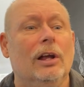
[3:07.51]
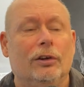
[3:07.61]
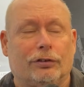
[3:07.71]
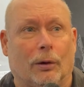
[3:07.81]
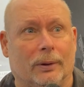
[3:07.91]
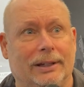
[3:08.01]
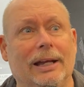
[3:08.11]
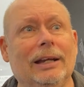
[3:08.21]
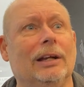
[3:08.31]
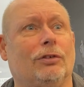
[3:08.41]
So we're
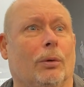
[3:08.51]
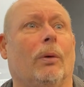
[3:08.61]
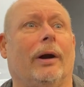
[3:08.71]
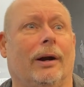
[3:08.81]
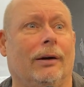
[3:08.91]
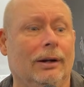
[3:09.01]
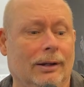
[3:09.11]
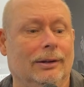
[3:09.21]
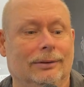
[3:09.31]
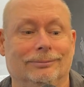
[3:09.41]
getting it to where,
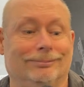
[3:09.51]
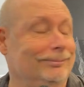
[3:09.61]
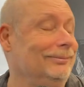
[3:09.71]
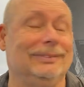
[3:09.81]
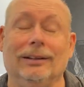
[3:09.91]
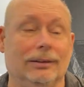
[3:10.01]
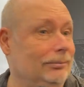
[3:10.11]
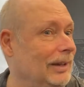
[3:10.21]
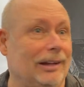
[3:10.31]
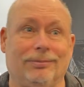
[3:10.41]
you know,
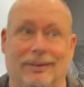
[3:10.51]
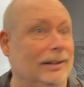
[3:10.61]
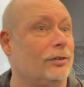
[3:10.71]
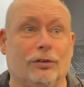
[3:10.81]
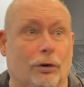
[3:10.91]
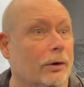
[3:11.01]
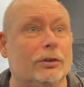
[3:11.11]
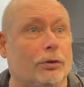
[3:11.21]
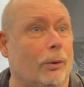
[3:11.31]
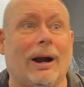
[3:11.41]
I think it's the
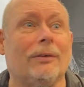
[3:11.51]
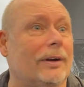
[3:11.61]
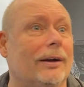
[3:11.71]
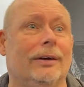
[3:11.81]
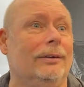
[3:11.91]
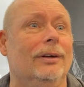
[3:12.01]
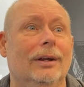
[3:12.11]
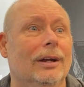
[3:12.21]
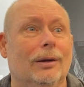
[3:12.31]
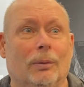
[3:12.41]
strongest tour out there, and
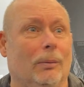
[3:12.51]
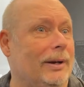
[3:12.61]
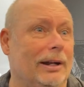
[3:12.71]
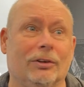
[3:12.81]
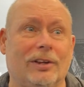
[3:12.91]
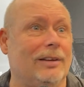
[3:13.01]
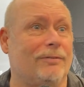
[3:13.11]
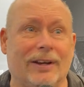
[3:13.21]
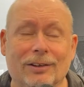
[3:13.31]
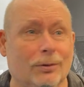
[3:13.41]
we want to entertain
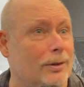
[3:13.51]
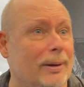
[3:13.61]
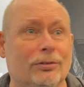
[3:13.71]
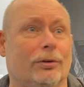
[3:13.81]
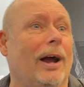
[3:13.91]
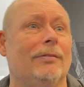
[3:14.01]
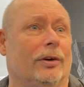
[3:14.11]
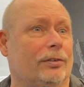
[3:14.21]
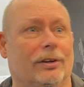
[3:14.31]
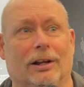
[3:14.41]
fans with the best
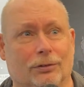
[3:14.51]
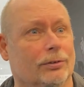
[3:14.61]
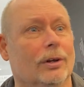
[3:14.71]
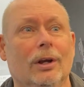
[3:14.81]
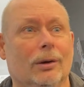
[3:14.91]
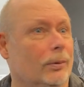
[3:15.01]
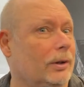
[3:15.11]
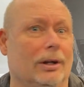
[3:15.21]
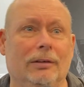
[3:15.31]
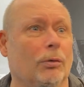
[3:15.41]
drivers, and that's we're
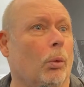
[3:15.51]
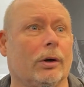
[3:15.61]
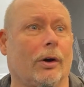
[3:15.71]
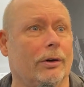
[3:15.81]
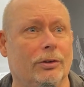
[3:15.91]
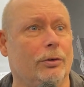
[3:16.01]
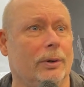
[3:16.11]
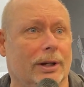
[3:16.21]
going to even work hard to do it